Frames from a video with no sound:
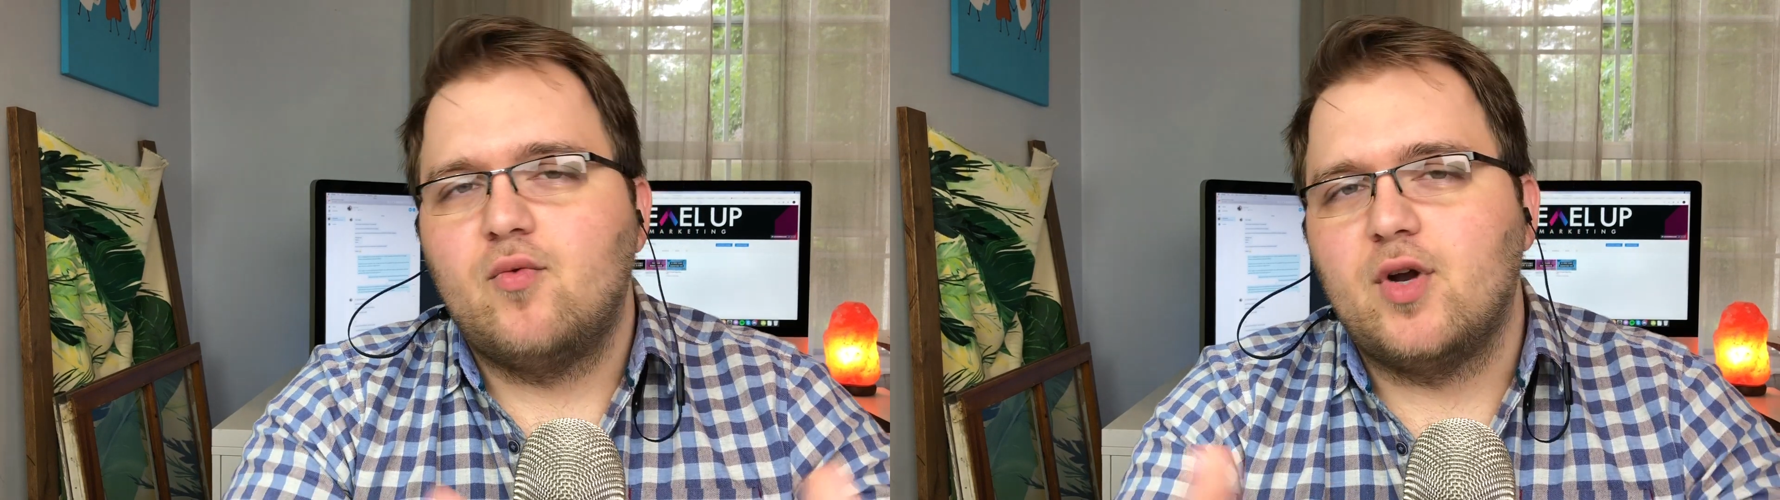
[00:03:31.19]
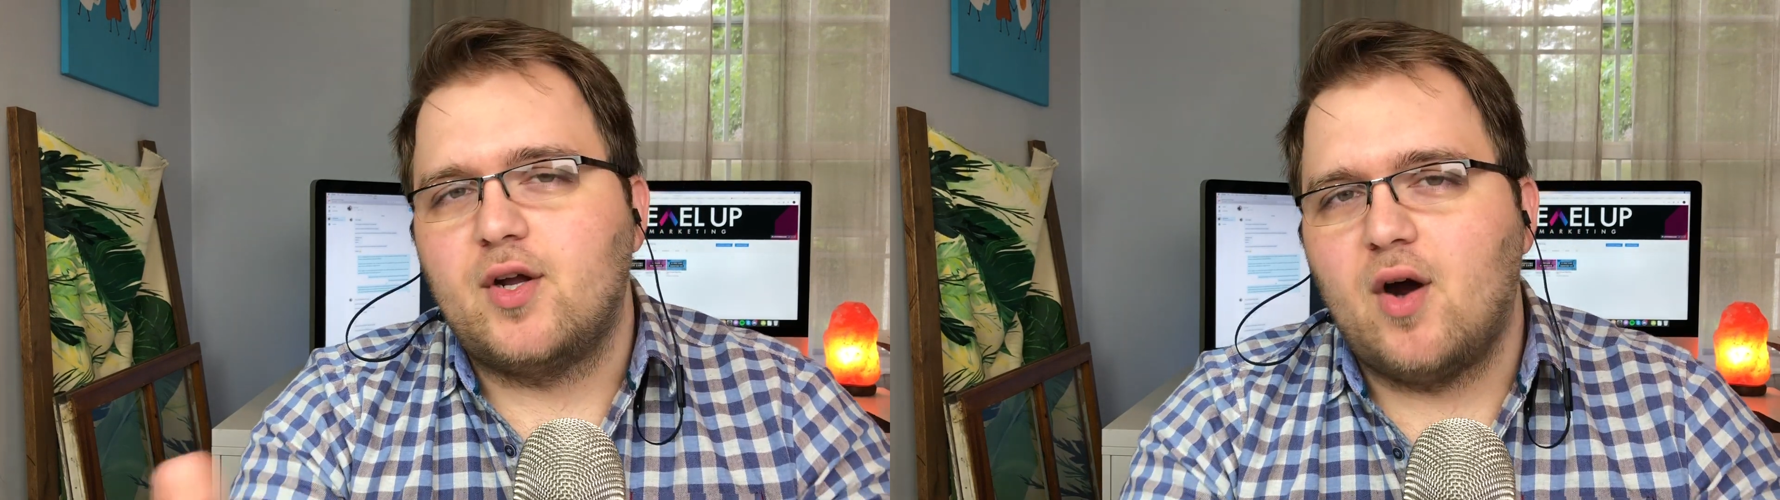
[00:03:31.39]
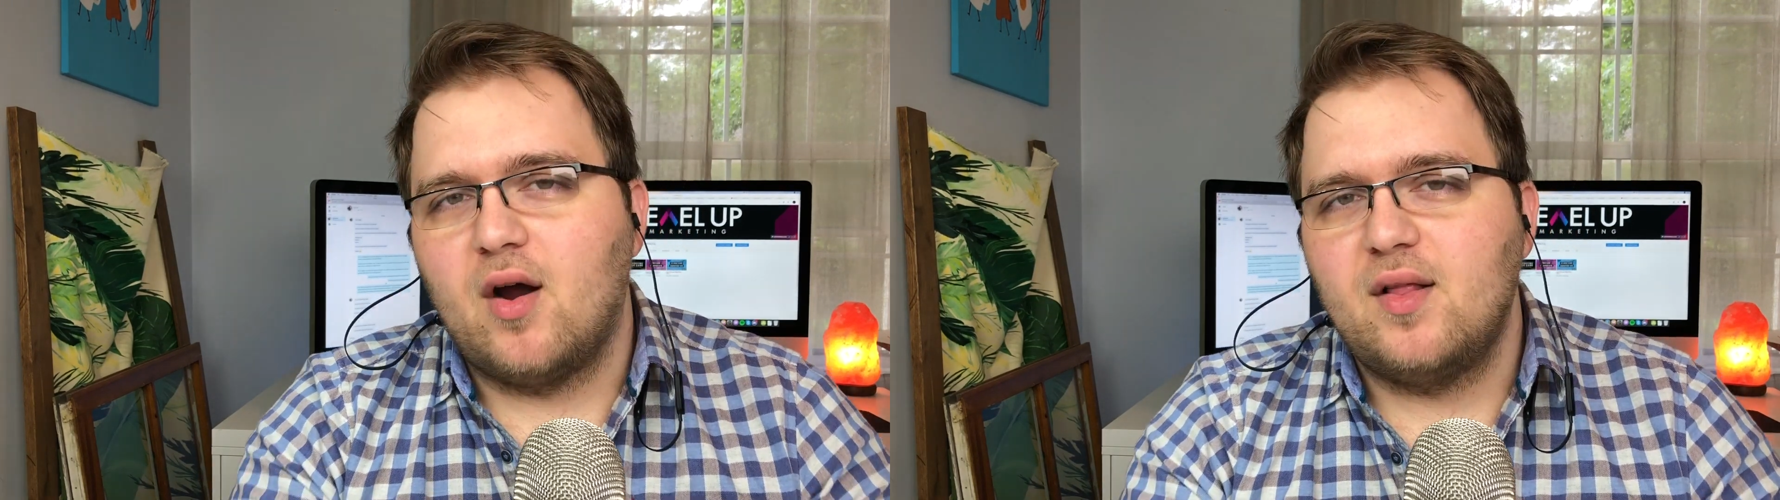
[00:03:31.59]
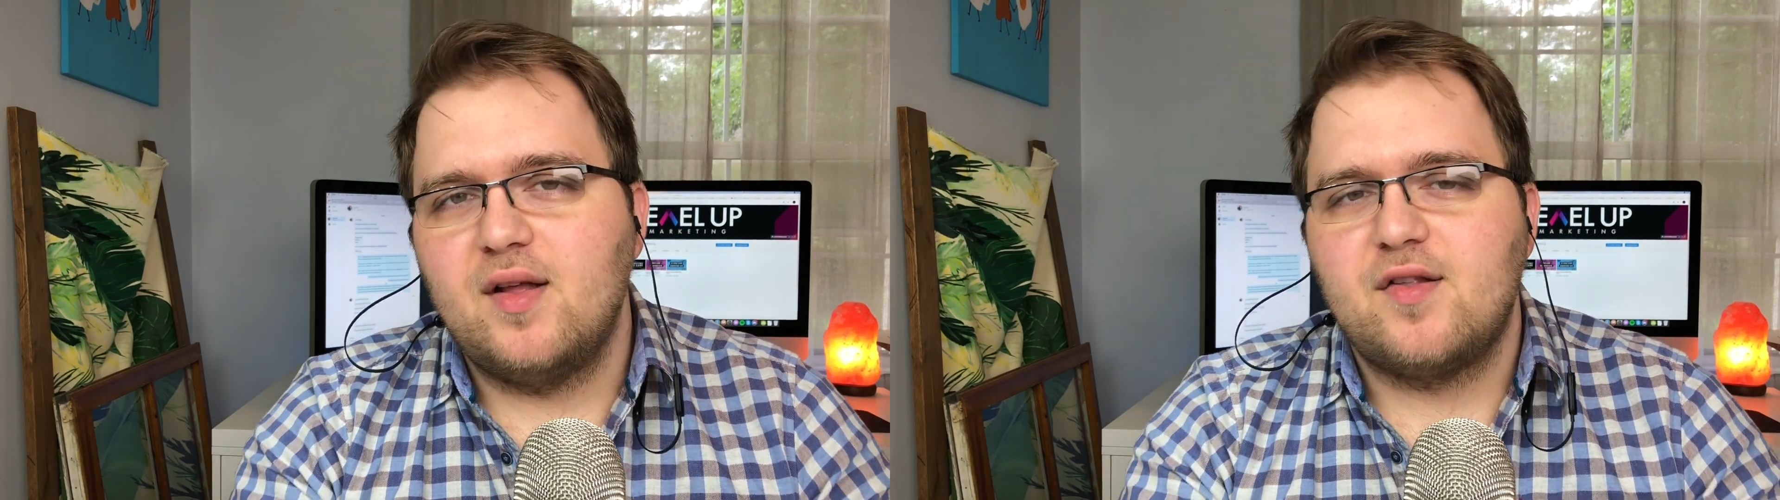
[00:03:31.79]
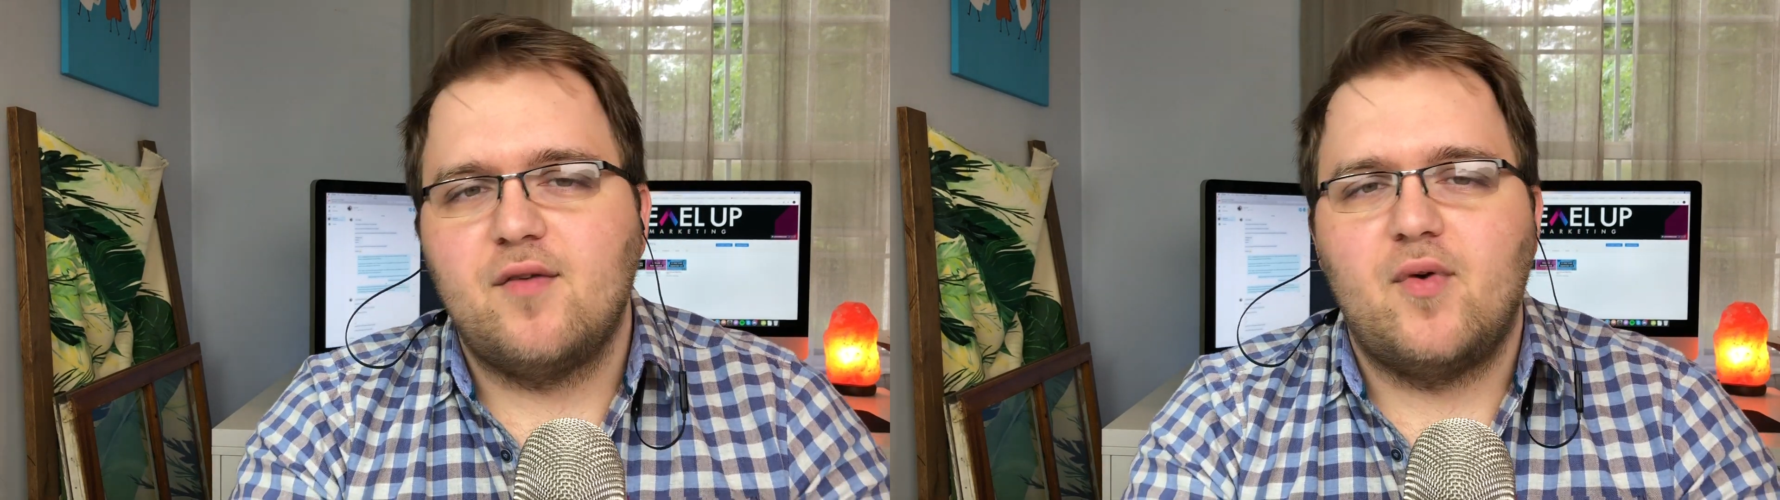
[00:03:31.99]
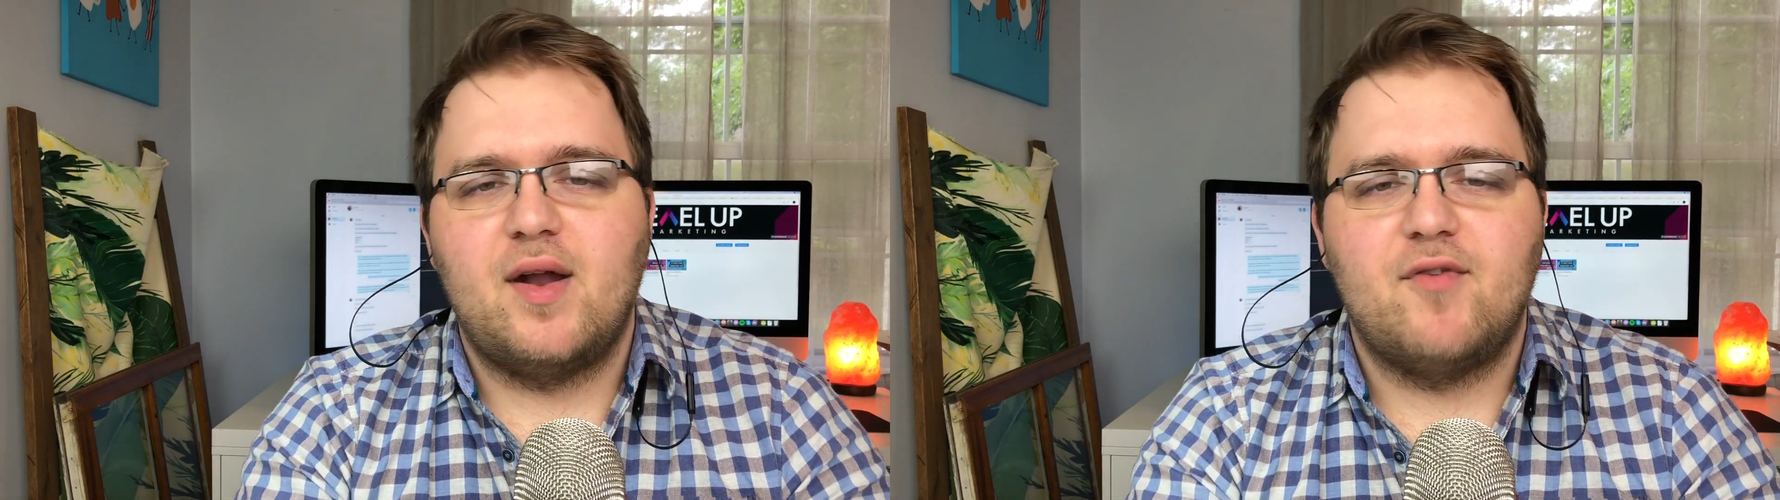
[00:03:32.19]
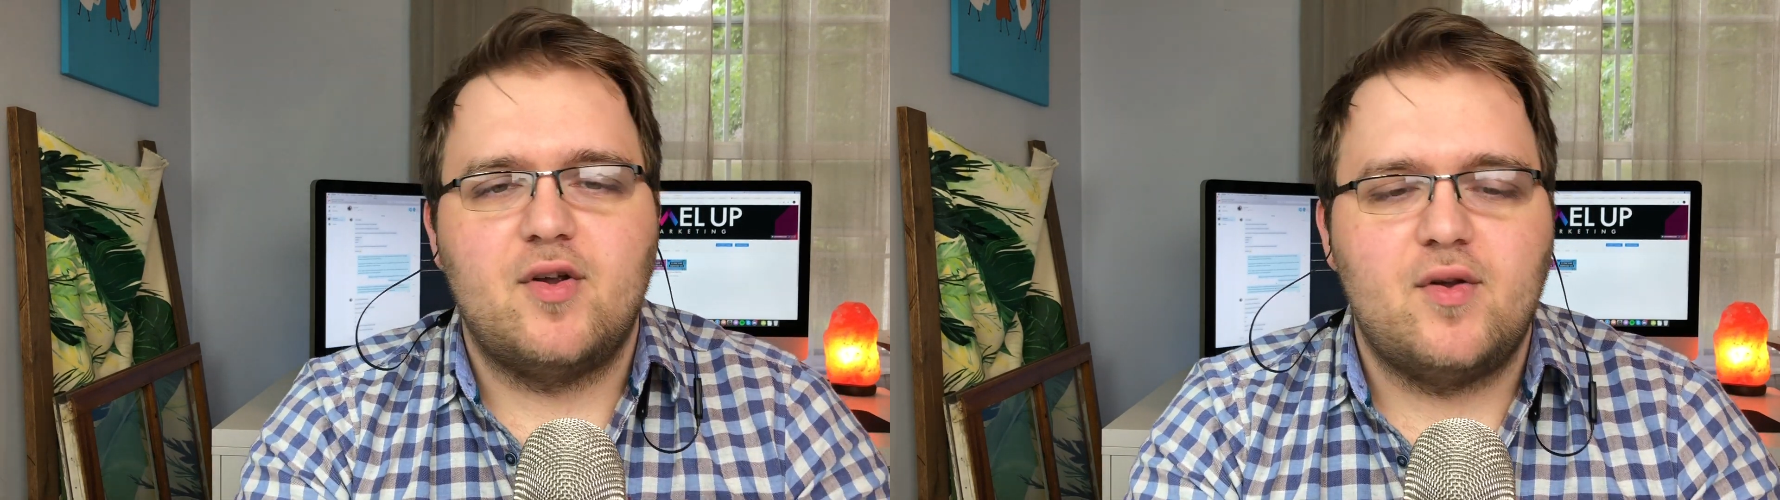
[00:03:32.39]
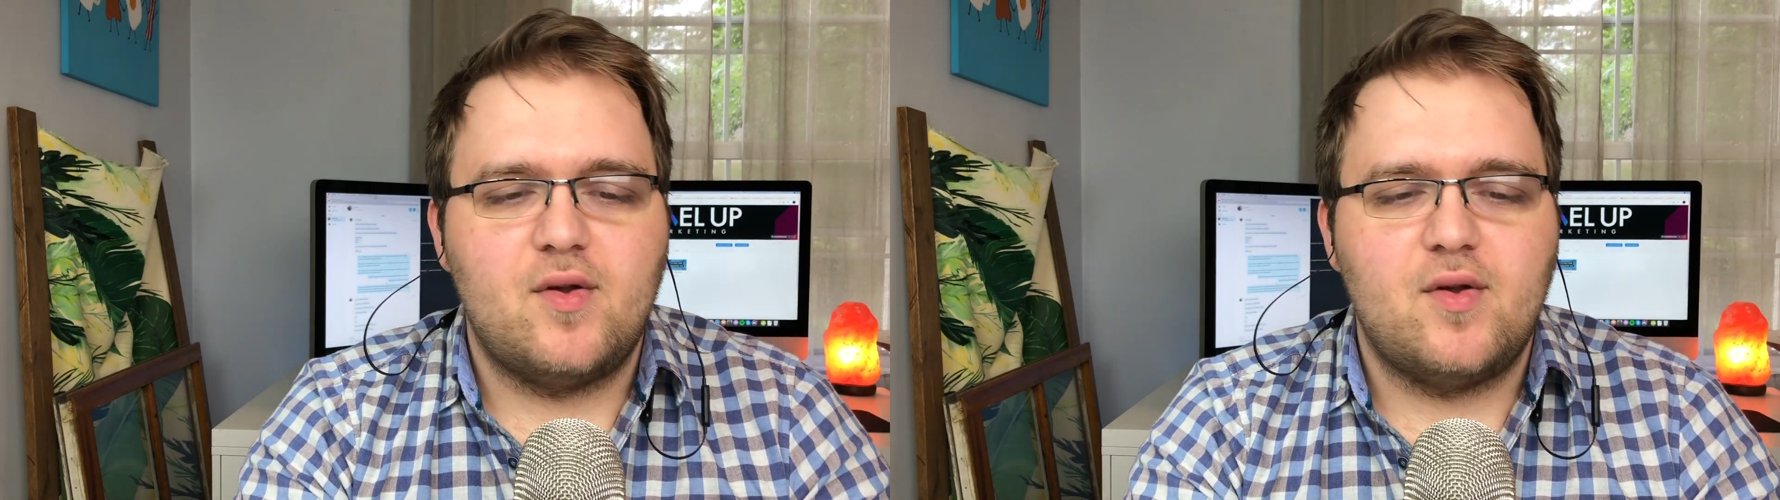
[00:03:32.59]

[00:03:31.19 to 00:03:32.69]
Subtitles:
Regardless of whatever you